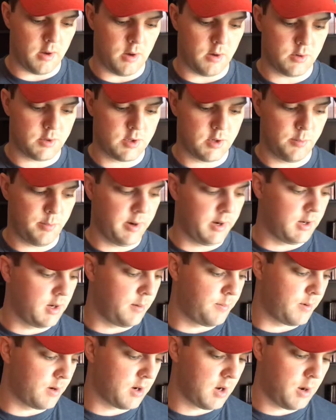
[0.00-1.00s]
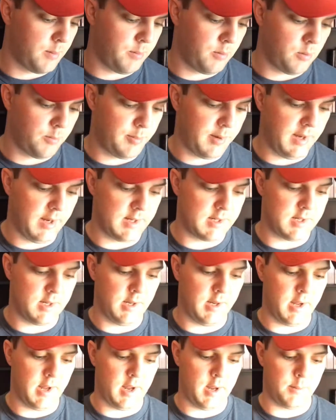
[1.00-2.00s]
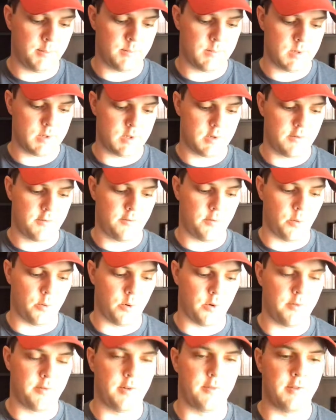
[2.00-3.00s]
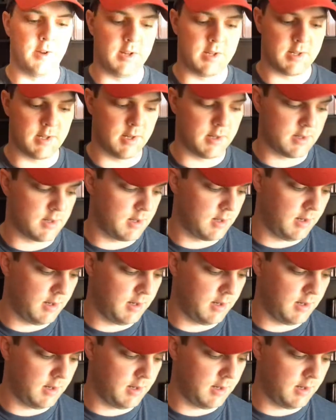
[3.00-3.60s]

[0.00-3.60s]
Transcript: Also picked up a couple PC games for 50 cents,